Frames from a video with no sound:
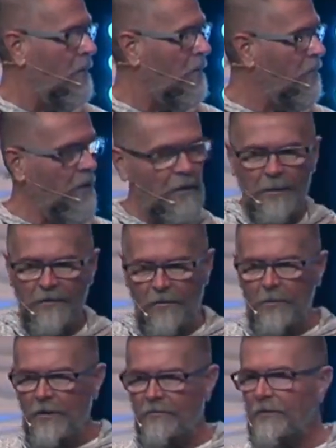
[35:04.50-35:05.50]
You ever thought about
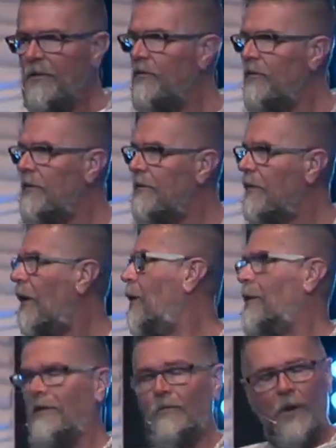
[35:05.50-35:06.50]
somebody offend you and they go,
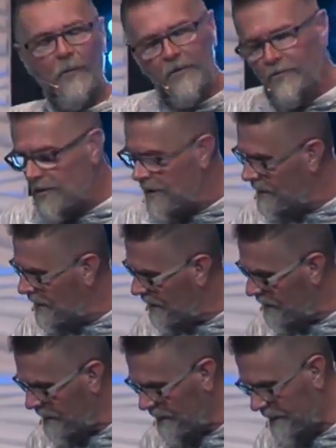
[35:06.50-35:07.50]
oh, that's probably
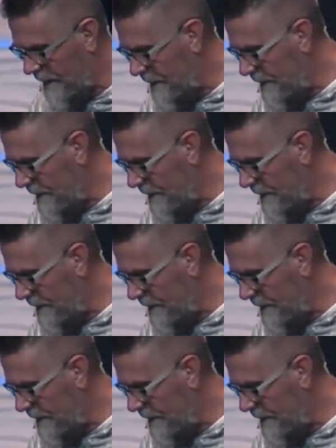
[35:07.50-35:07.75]
Jesus?